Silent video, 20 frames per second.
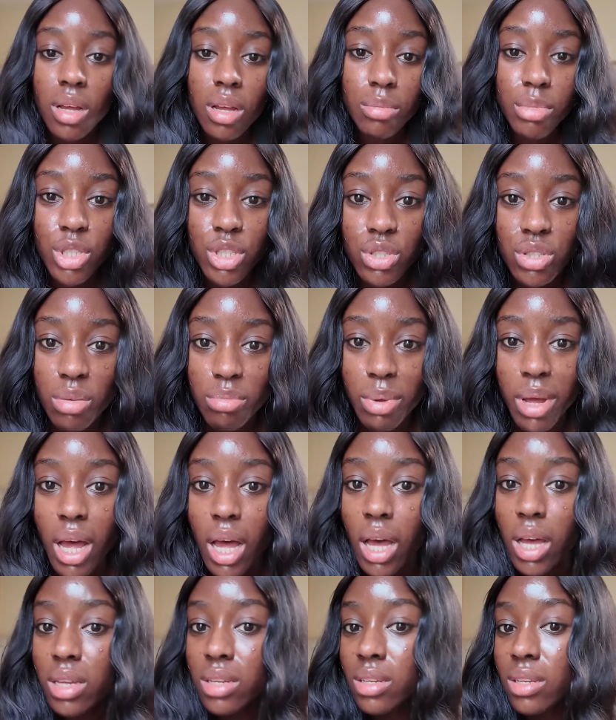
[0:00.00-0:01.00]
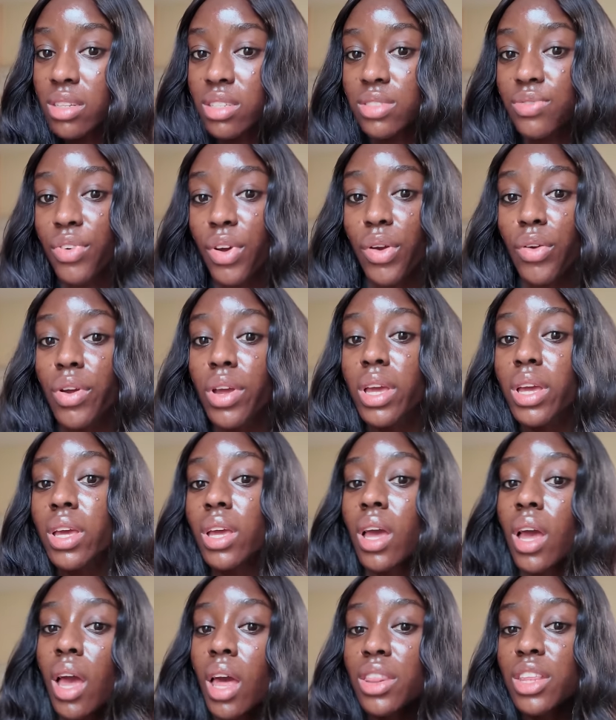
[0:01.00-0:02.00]
I mean, she's not bad. This
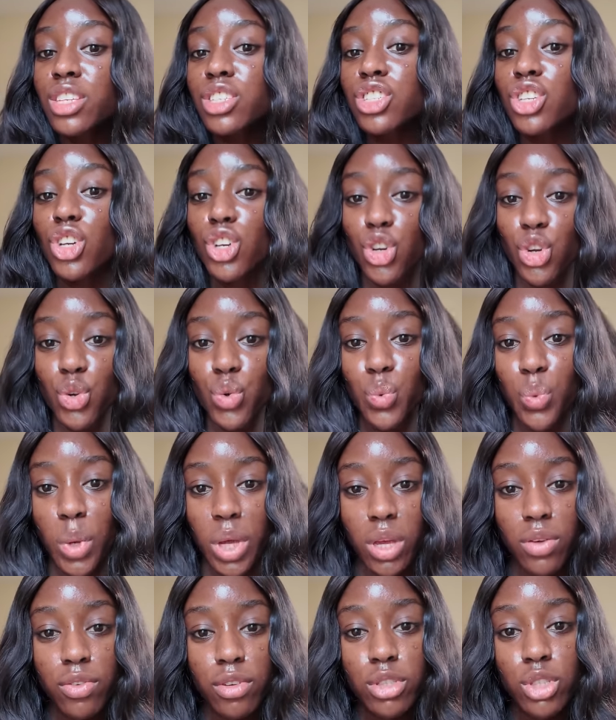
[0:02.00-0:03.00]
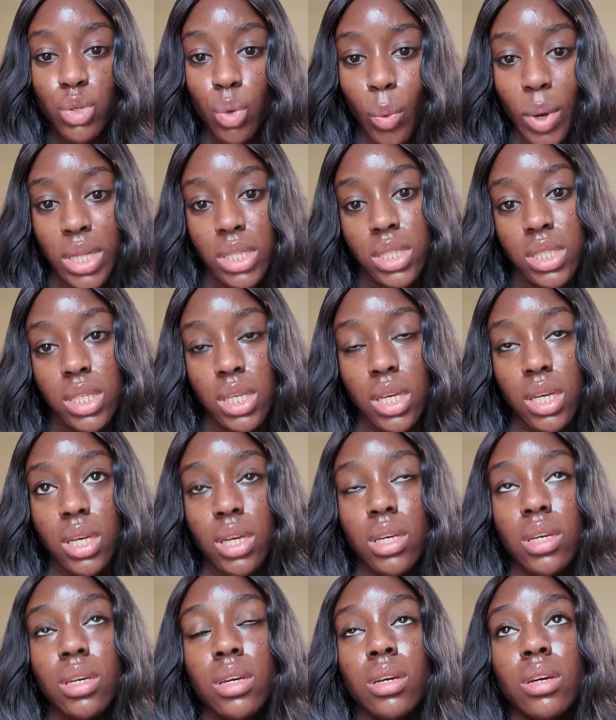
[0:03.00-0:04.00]
is a good wig for
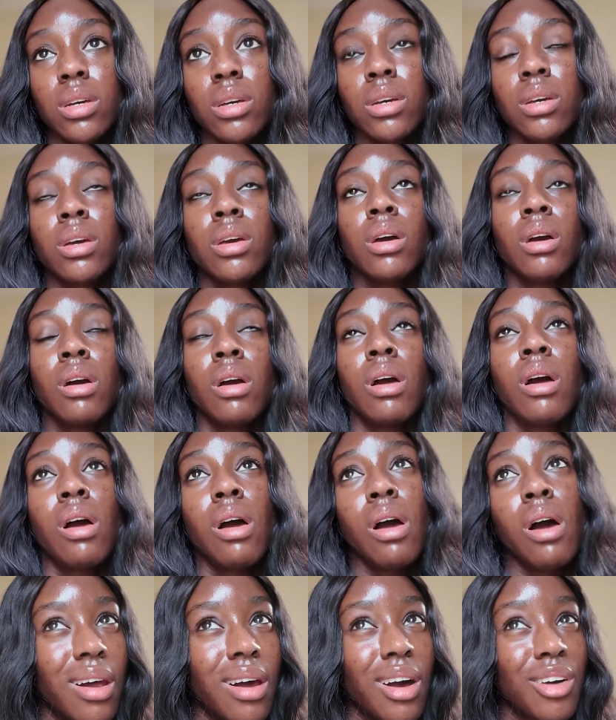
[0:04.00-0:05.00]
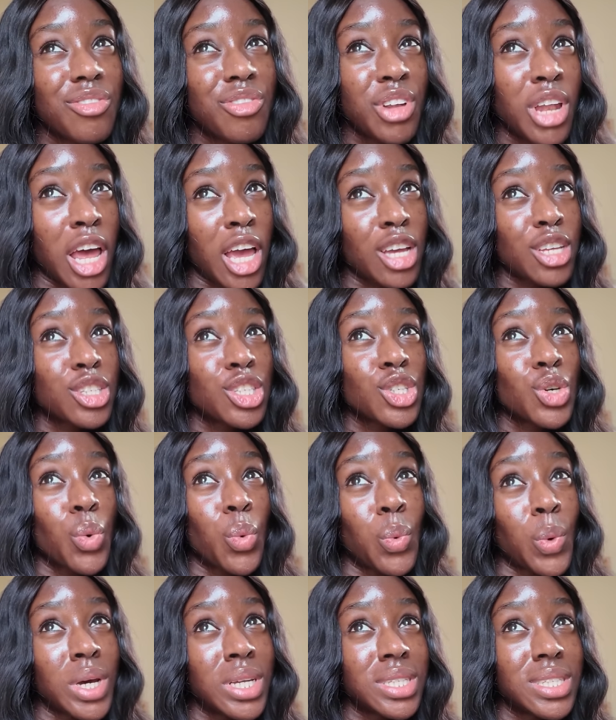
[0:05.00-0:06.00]

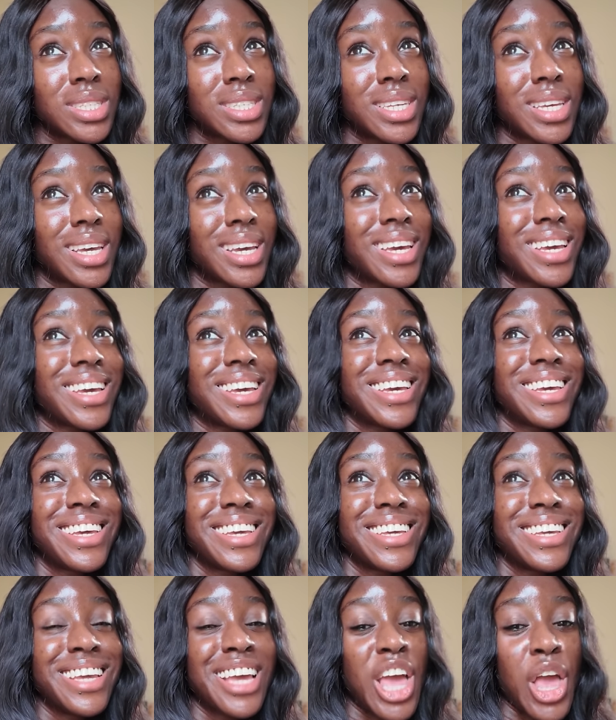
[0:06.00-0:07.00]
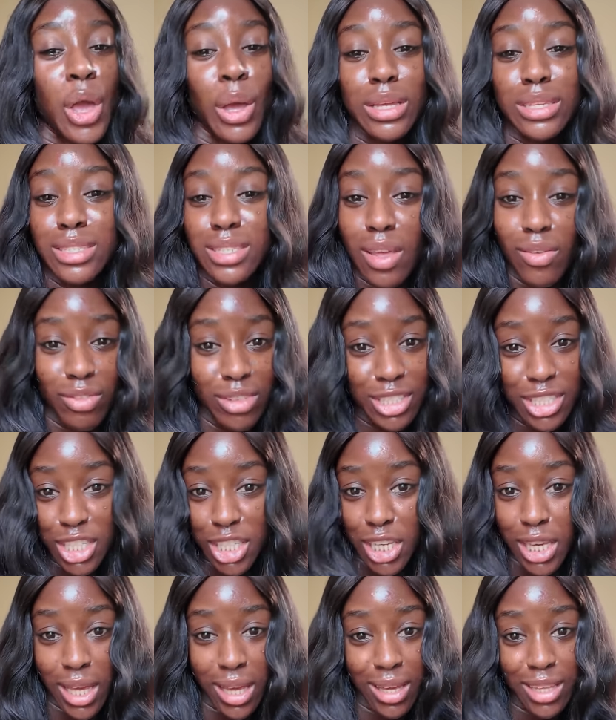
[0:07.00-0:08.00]

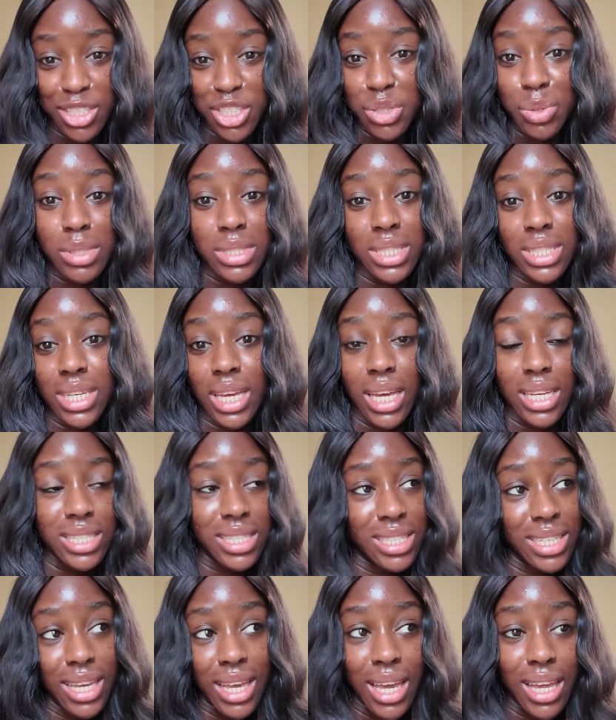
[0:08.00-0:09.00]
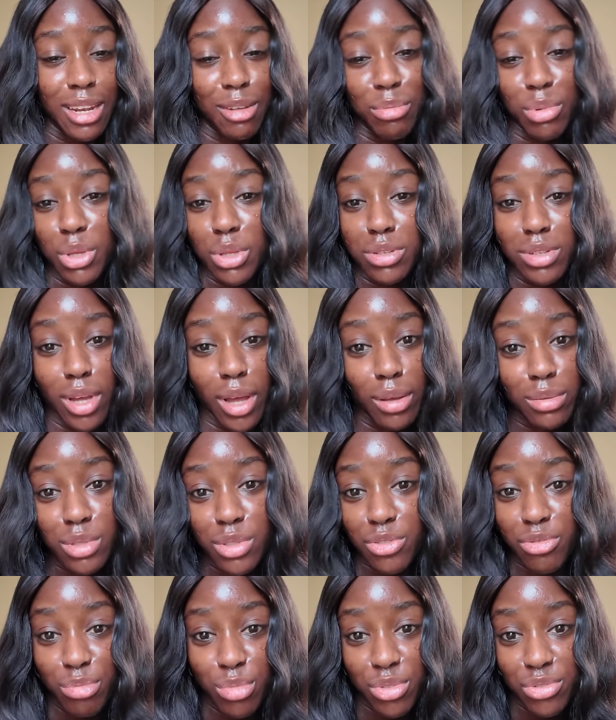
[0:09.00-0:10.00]
2017, 2018. But the girls
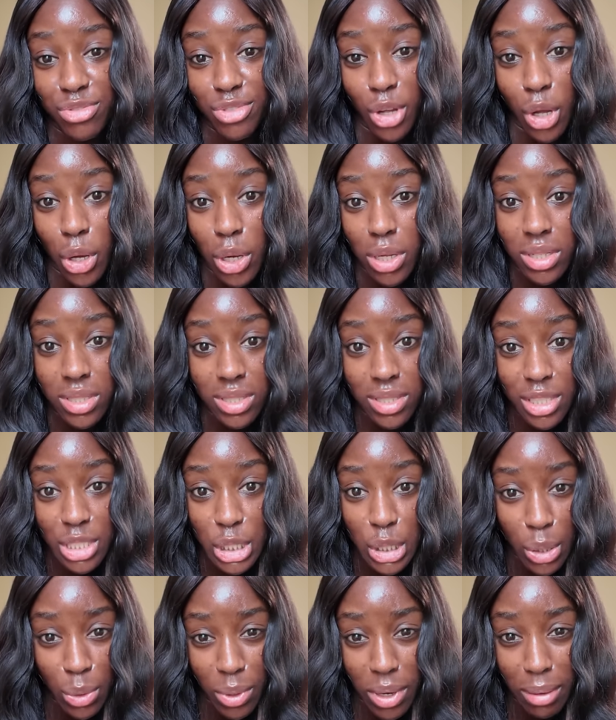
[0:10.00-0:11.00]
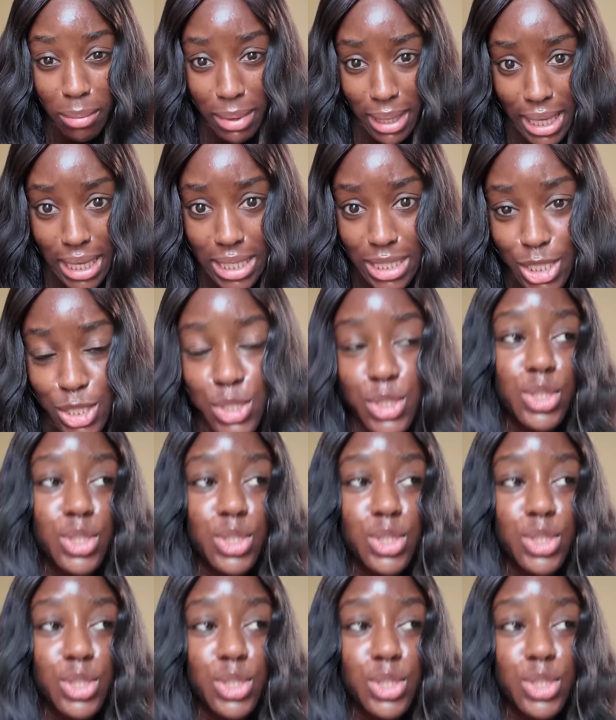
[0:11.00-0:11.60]
have moved on. You know what I mean?